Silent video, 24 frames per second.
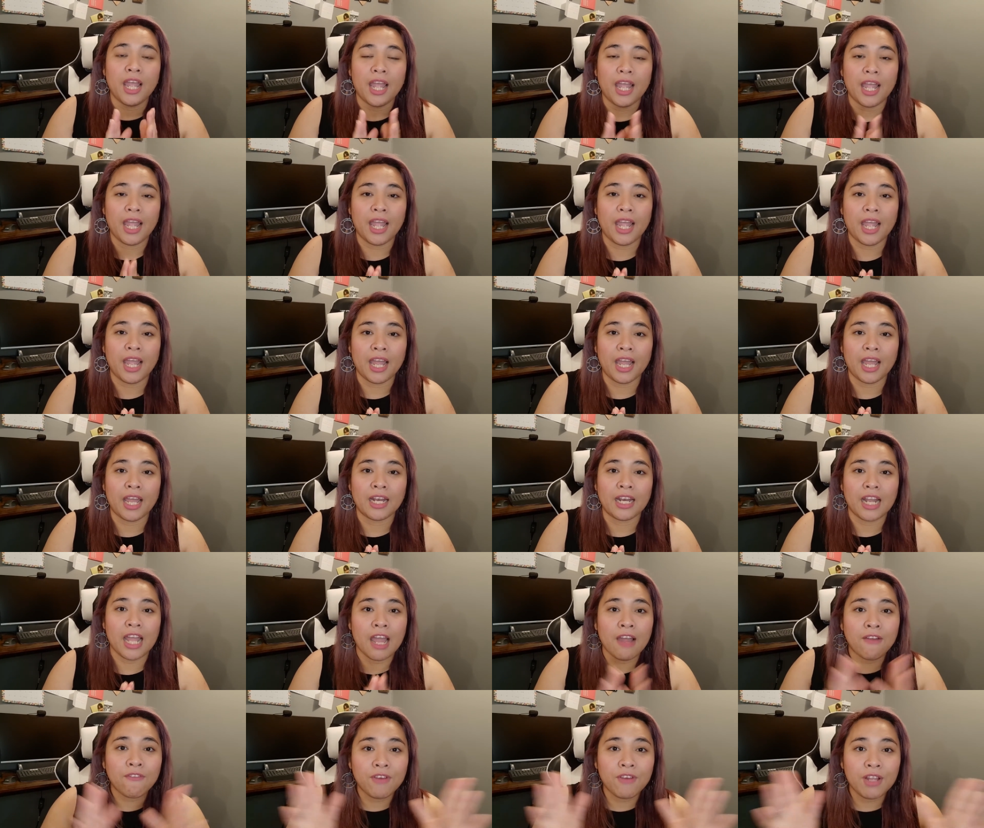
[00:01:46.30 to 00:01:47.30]
and
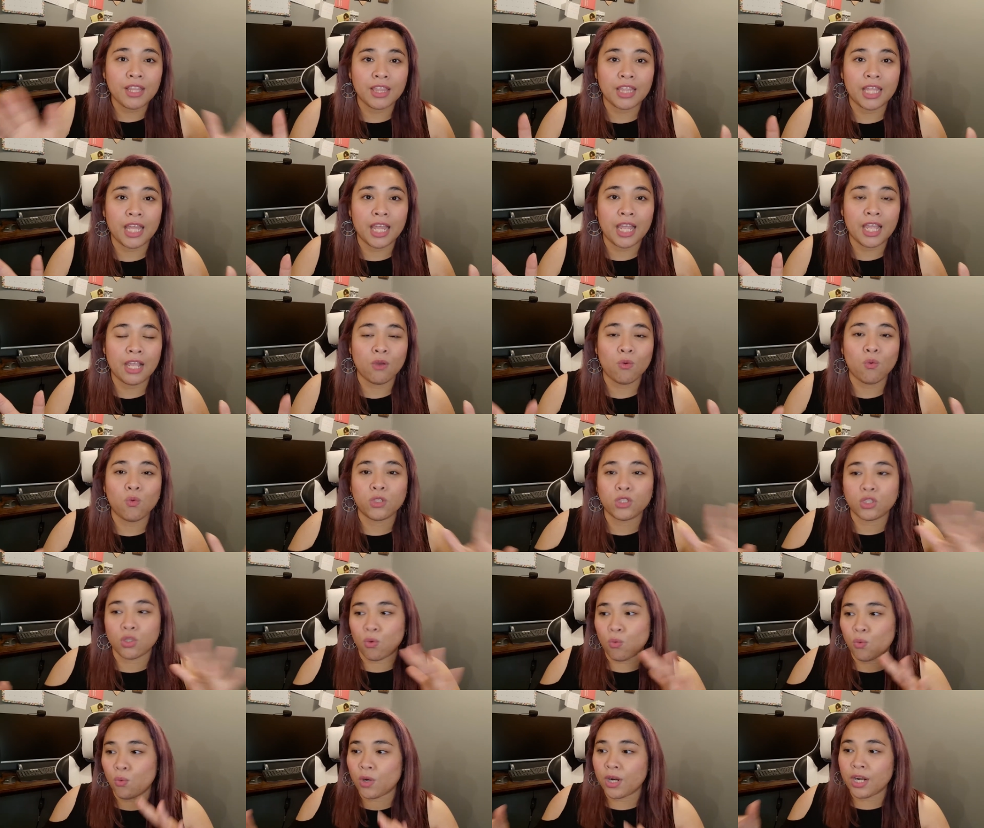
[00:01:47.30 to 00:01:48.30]
everything
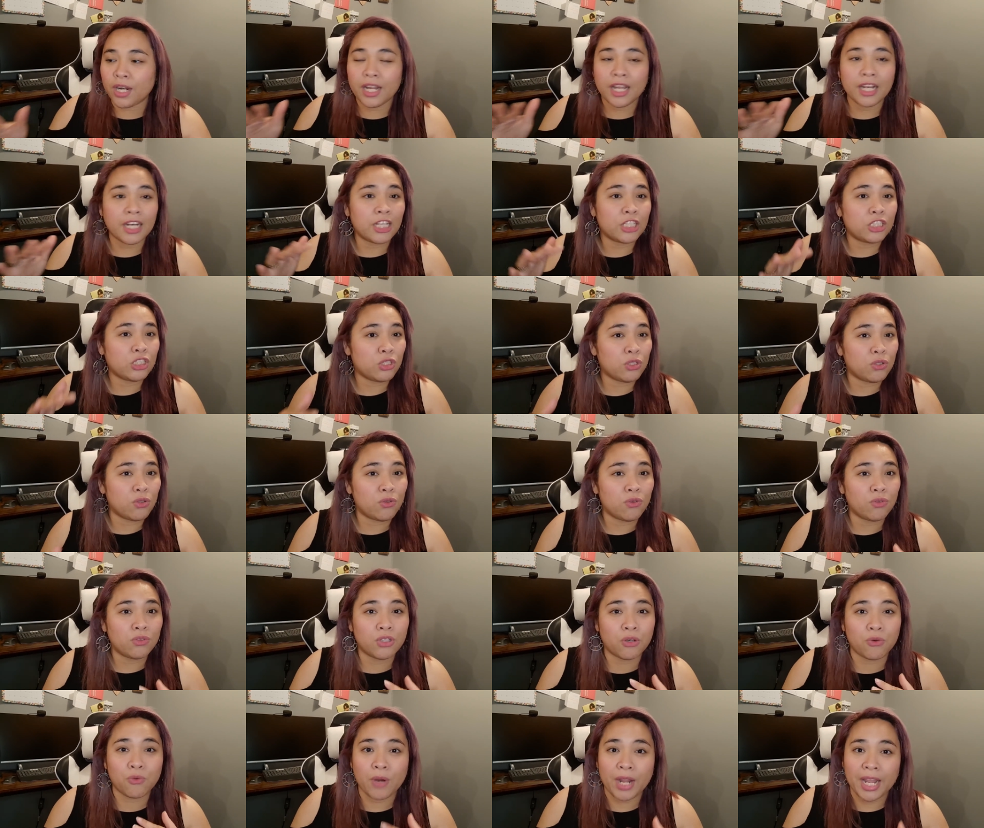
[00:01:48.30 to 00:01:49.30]
so we're gonna do
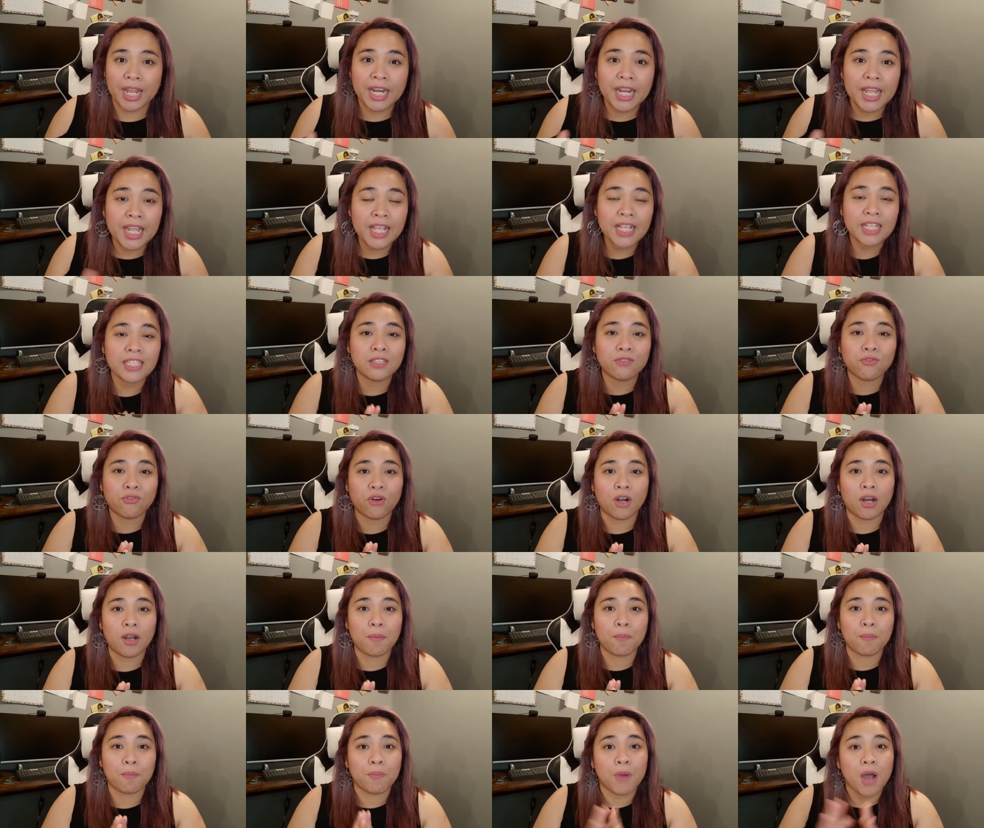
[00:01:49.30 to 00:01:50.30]
the ratings
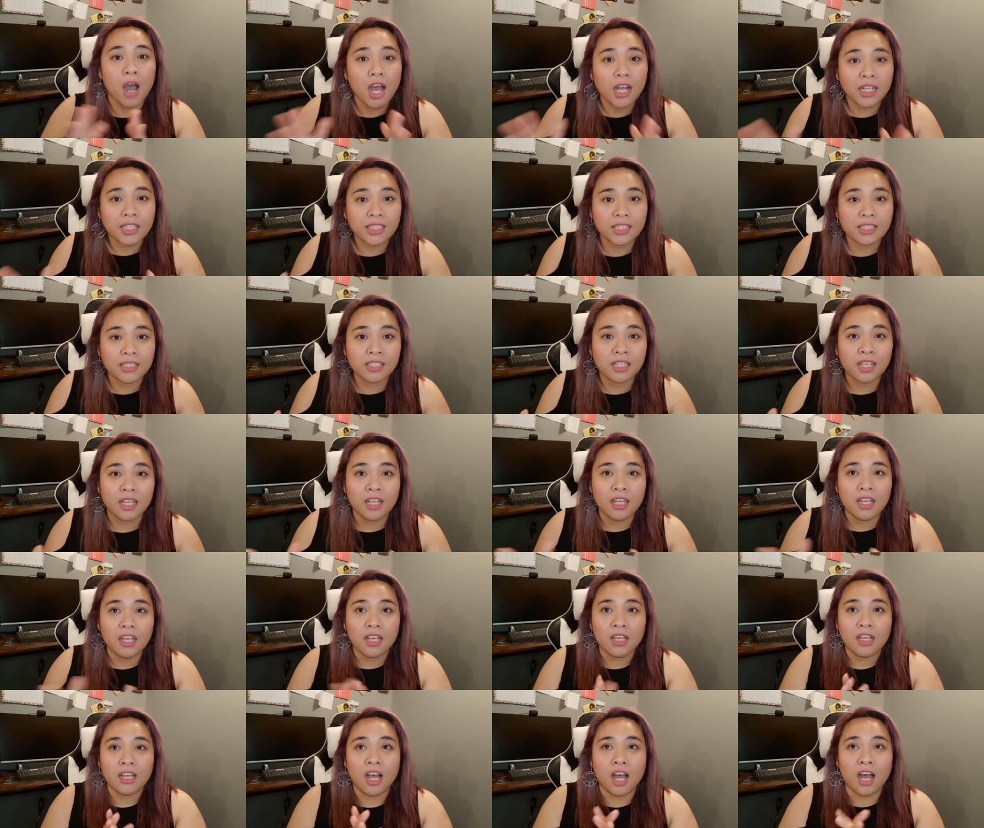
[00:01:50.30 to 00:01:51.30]
from box
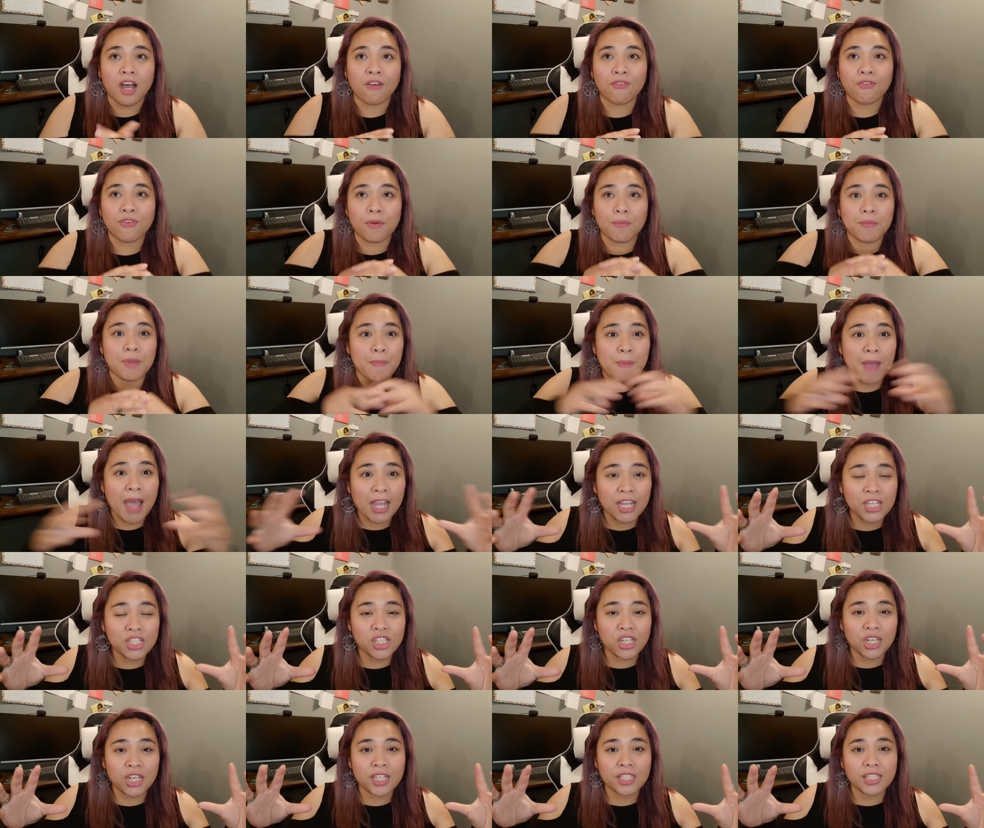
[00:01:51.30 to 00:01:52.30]
uh, from the
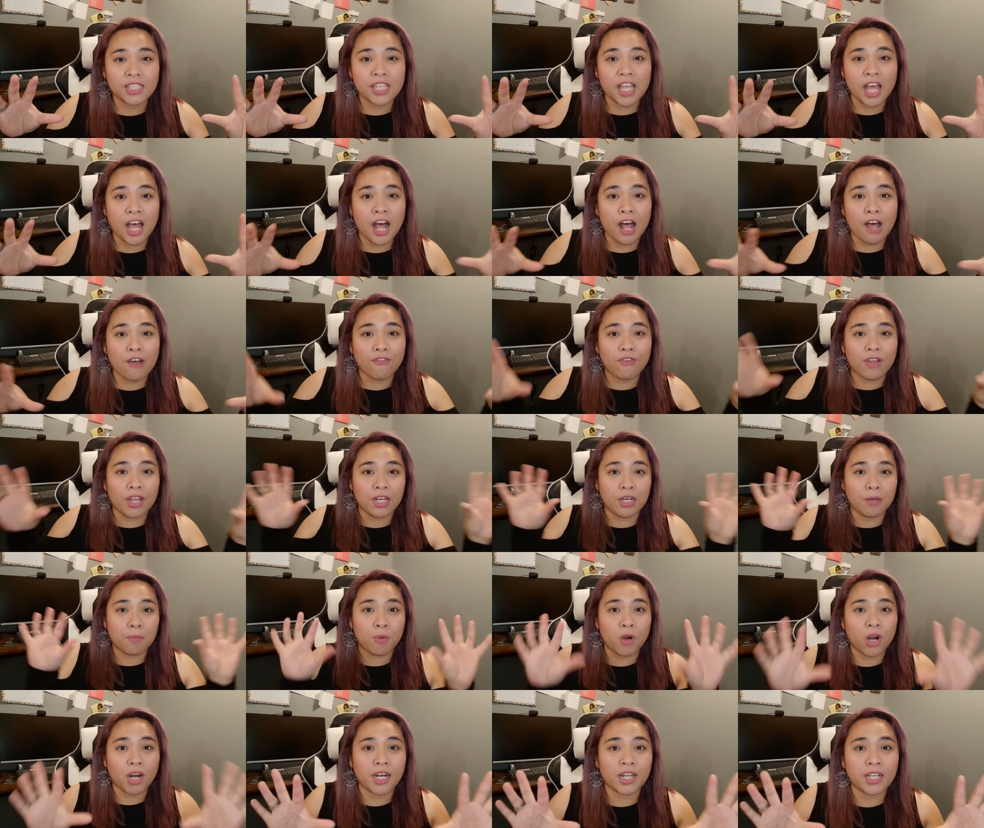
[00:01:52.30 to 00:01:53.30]
packaging itself and the
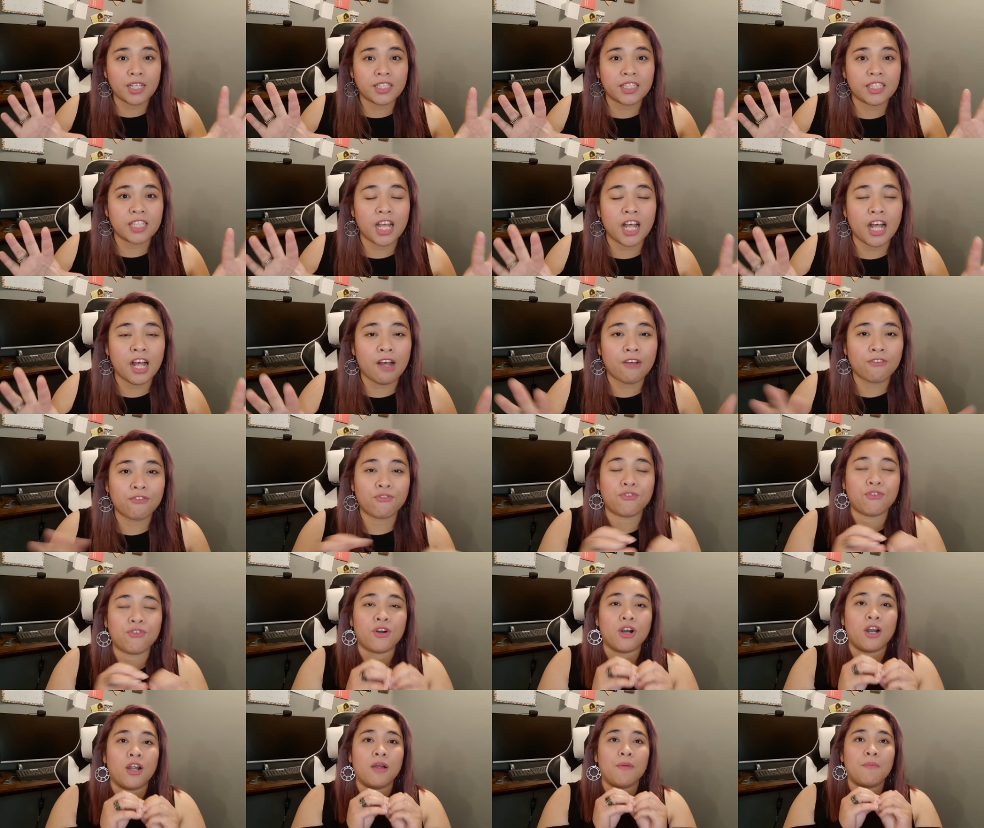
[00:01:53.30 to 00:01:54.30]
product itself
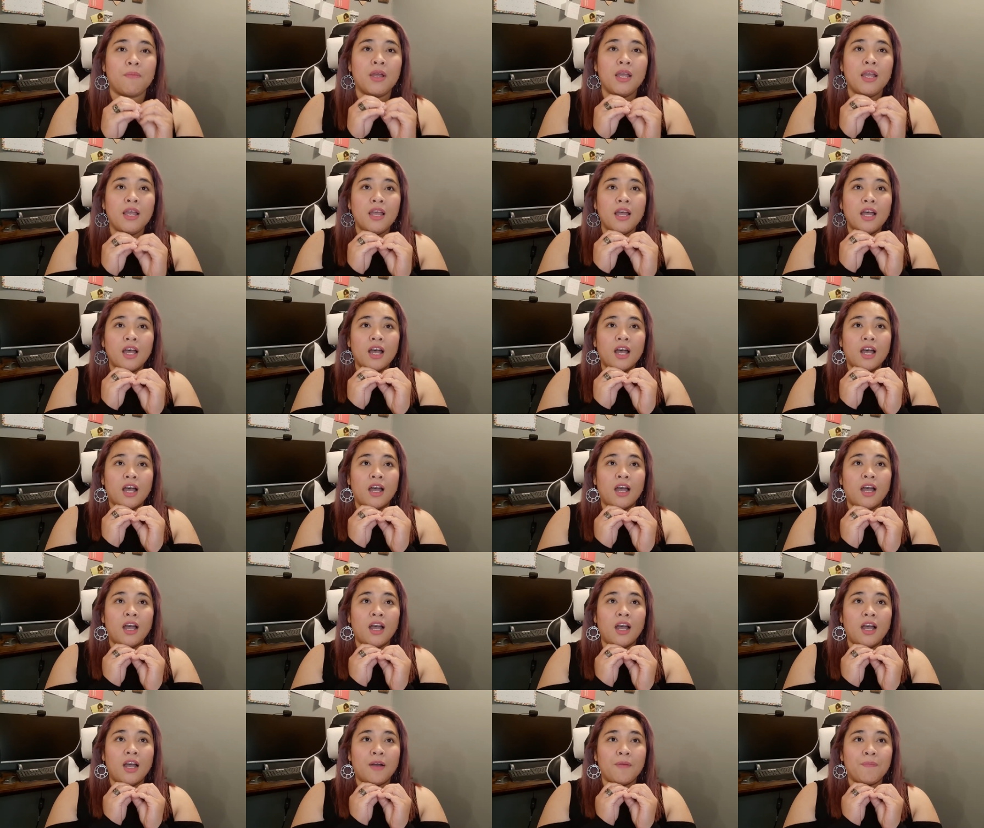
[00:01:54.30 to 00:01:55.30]
from
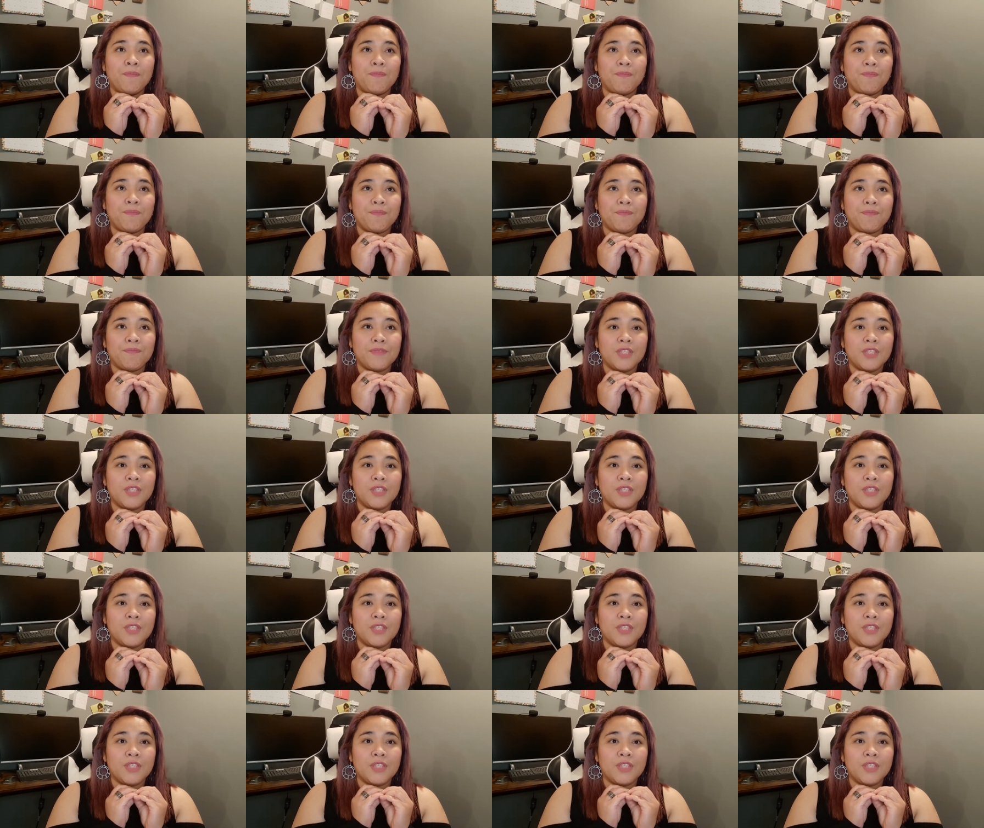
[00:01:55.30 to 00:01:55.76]
um,